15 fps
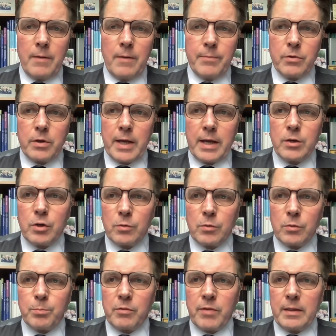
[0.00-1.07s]
you
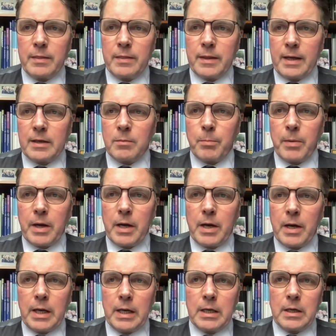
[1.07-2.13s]
cannot prevent that
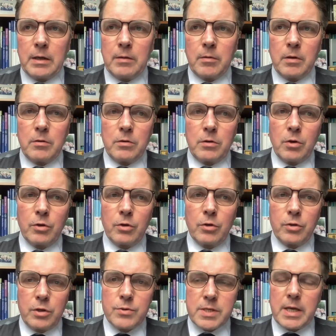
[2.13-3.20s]
by not
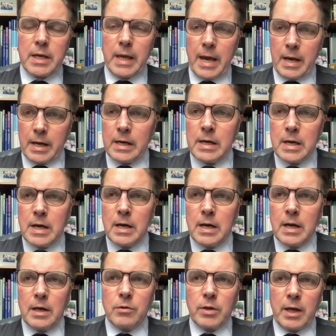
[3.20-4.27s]
using air.
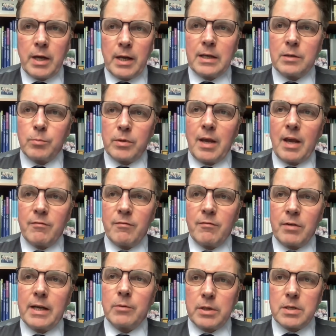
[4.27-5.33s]
You can get it with heavy
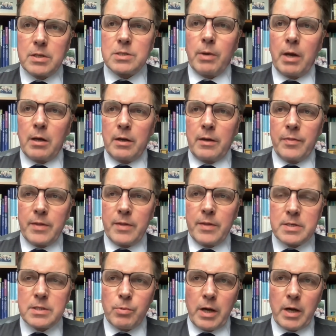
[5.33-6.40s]
liquid as well. And this
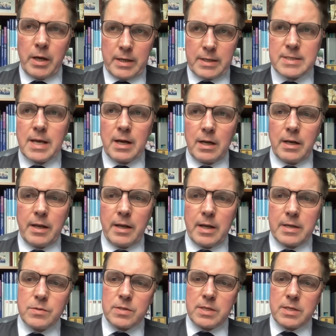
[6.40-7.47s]
is why, exactly
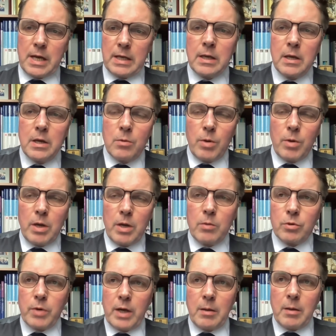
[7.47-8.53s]
as you said, we
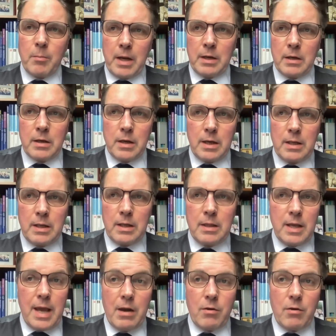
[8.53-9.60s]
would recommend in
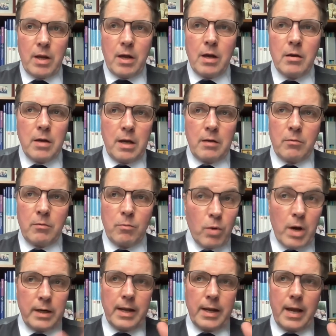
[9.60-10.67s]
the area and
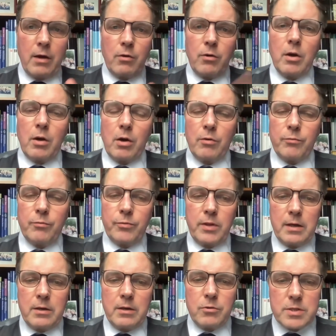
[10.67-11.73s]
wide area of the
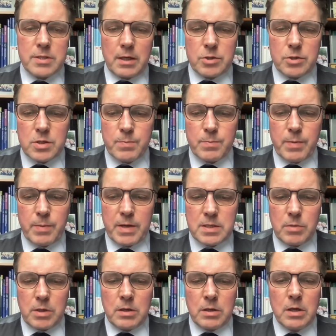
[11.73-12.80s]
endoresection
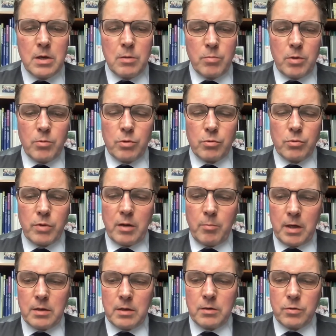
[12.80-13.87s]
specimen, we would
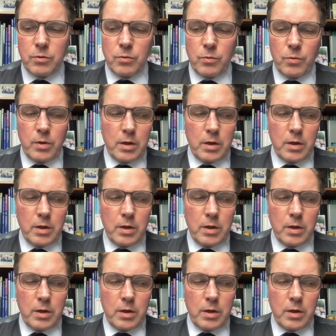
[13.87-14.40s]
recommend to